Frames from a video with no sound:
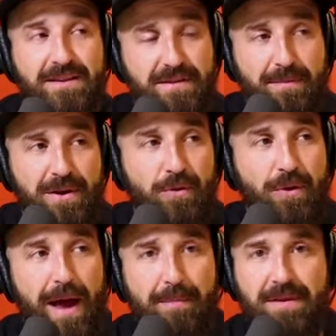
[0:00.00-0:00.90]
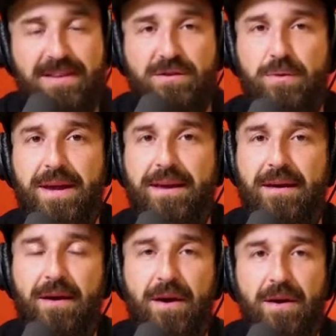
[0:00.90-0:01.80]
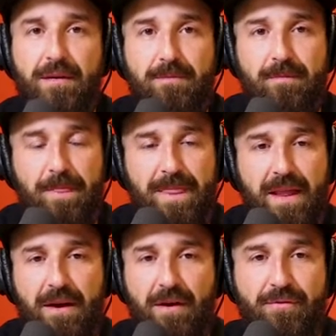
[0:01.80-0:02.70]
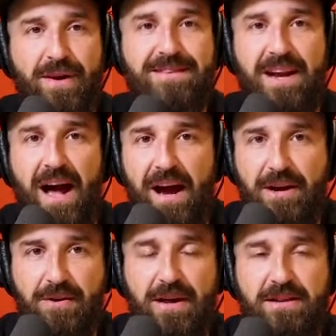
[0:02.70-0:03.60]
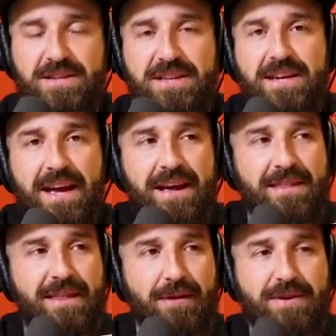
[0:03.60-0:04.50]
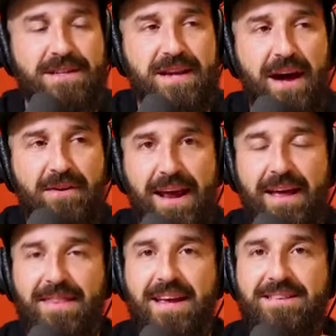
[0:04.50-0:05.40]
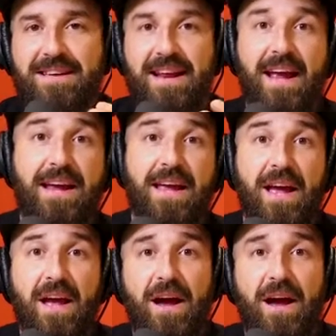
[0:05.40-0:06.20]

something cool happened this week. Our friends at Hierology, they reached out and they said, hey,